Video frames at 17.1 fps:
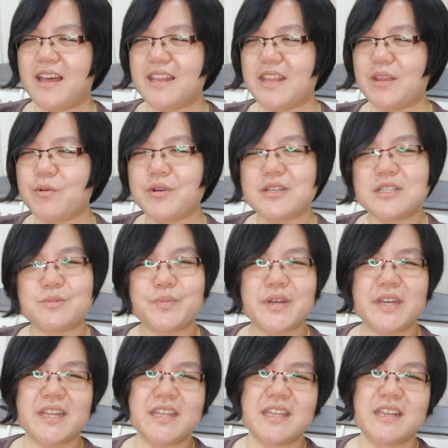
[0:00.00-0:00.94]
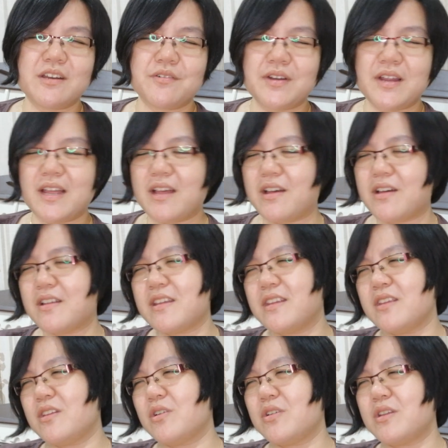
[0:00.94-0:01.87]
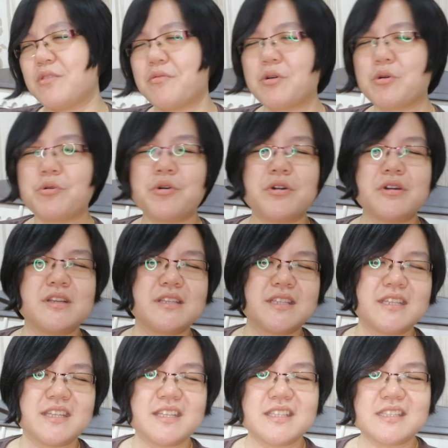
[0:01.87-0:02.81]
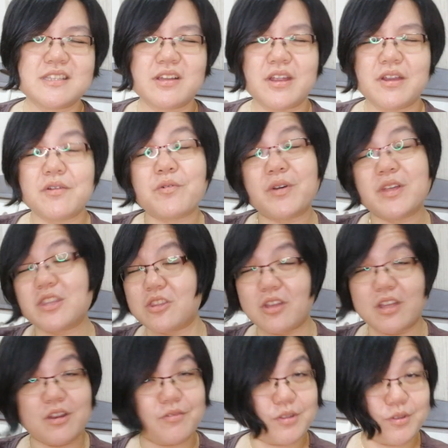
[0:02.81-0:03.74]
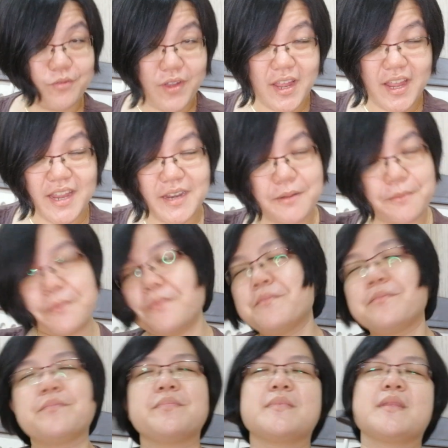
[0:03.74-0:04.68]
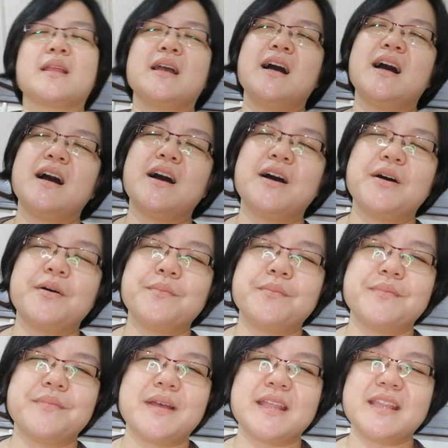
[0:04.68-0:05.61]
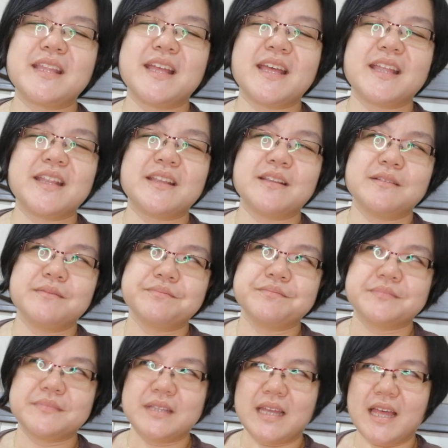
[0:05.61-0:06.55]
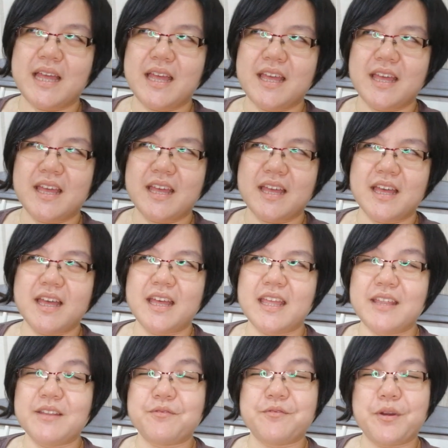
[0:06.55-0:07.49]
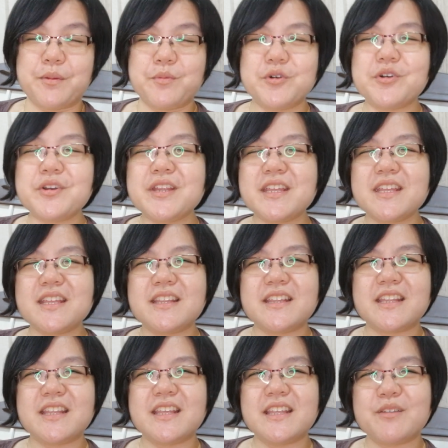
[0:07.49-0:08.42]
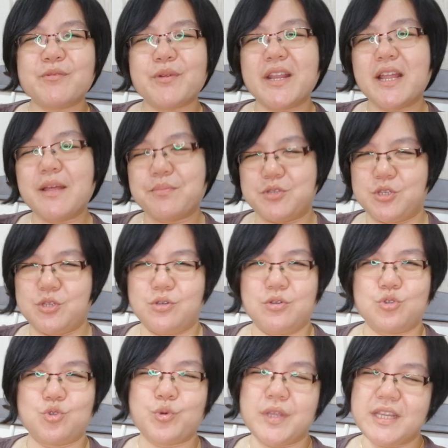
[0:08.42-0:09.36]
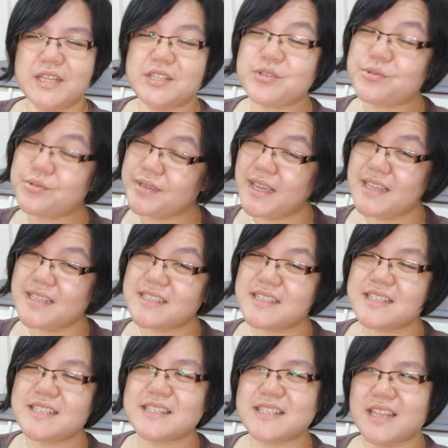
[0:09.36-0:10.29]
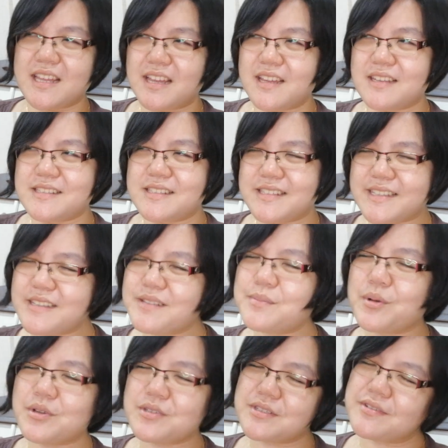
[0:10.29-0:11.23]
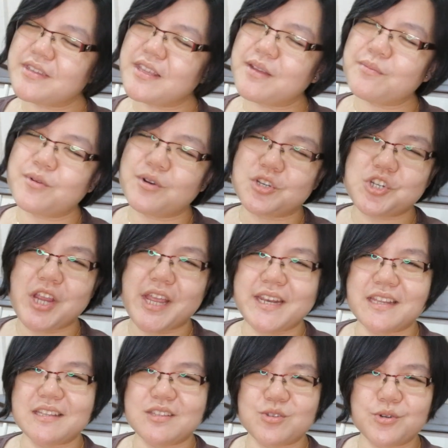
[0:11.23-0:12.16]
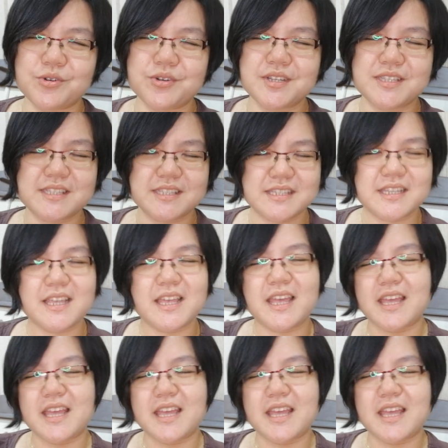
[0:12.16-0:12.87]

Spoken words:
They weren't spreading it around, you know, they were quarantined, so everyone thought it was fine. And then in February, it went up to 22 cases. Still, most of them were China tourists.